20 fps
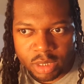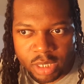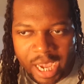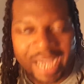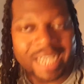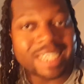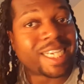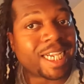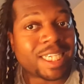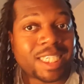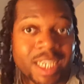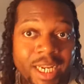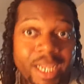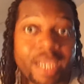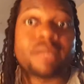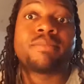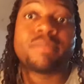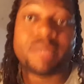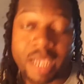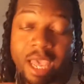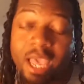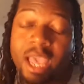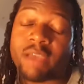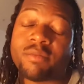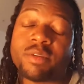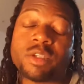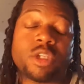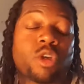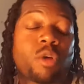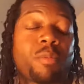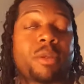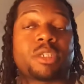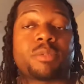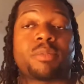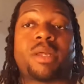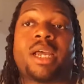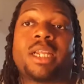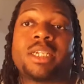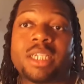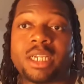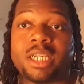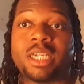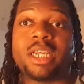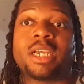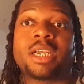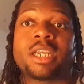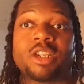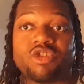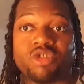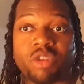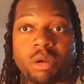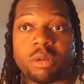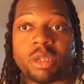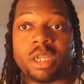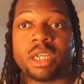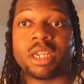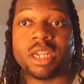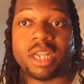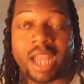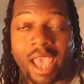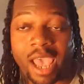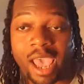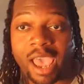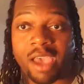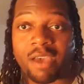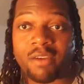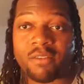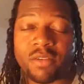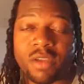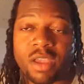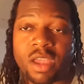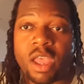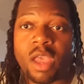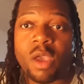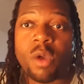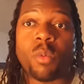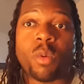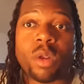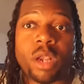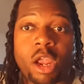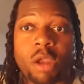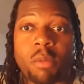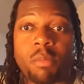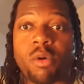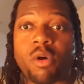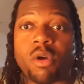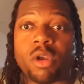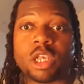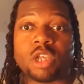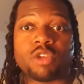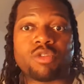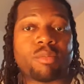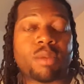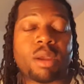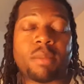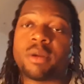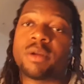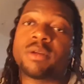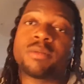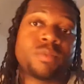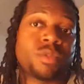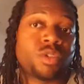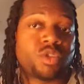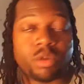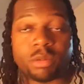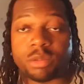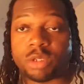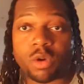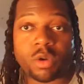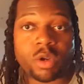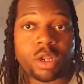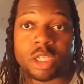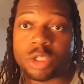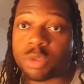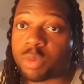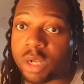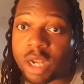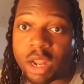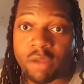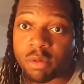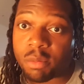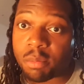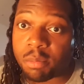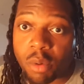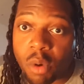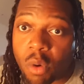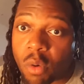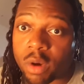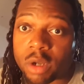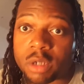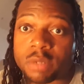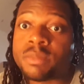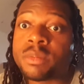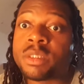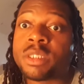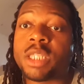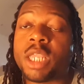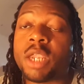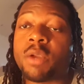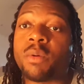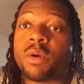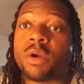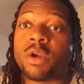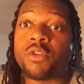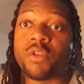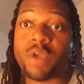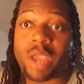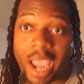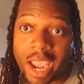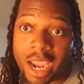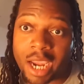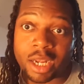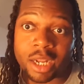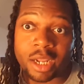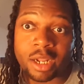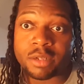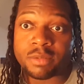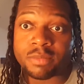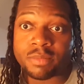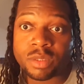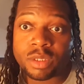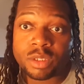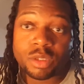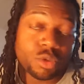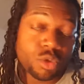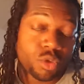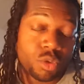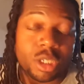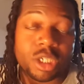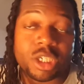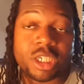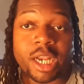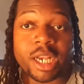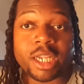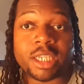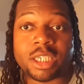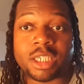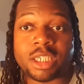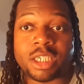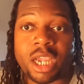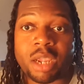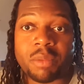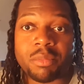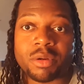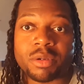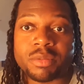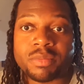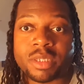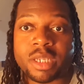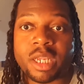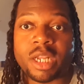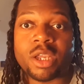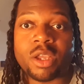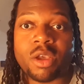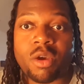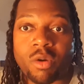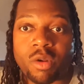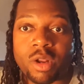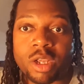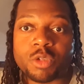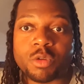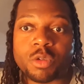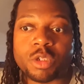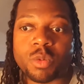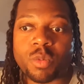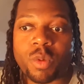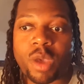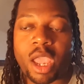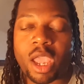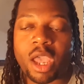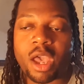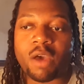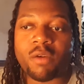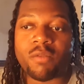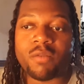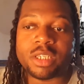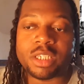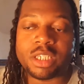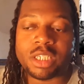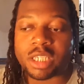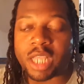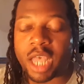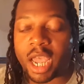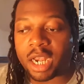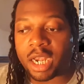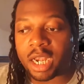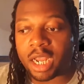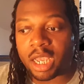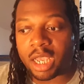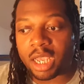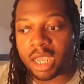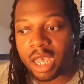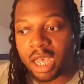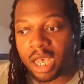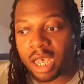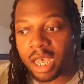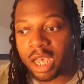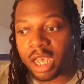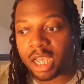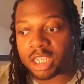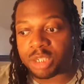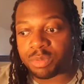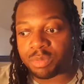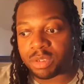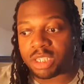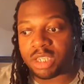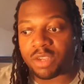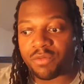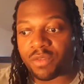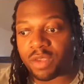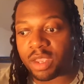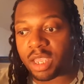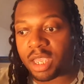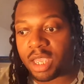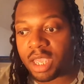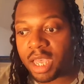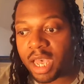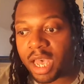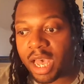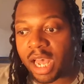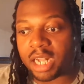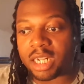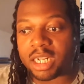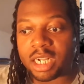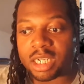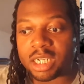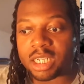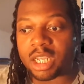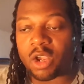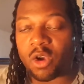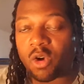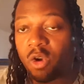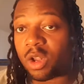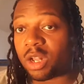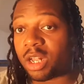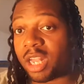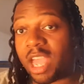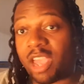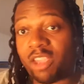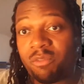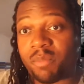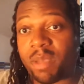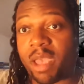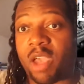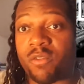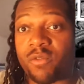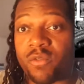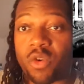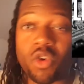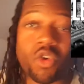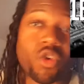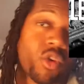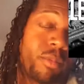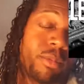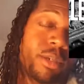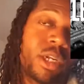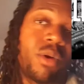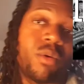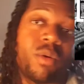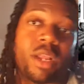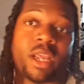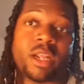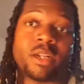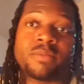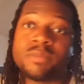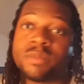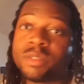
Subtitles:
identity. Yeah, every single possible identity a Kryptonian can have when they are born. Because remember, Kryptonians were never born. They were created through the Genesis Chamber. And the Codex was a way of assigning a specific identity or life path for a Kryptonian.